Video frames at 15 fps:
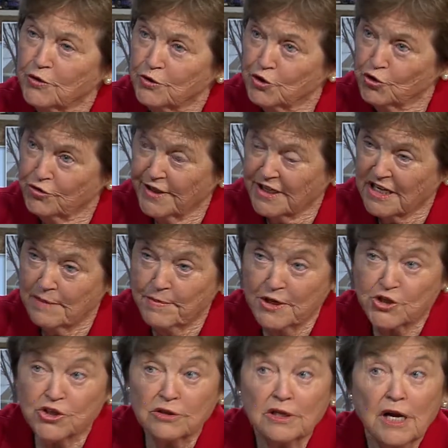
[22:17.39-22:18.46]
to the
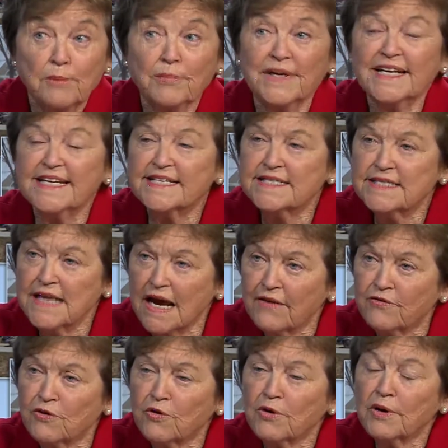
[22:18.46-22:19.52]
commission, but he's
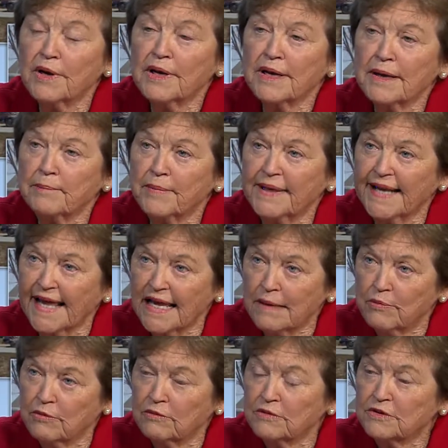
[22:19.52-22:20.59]
never been
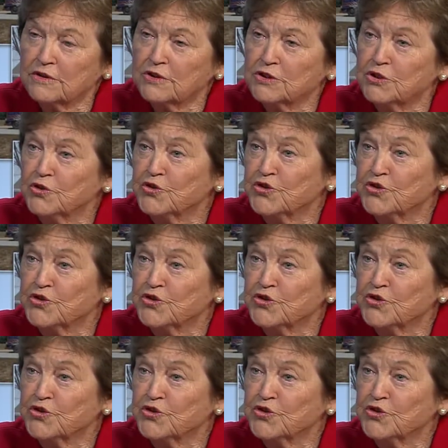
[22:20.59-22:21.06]
able to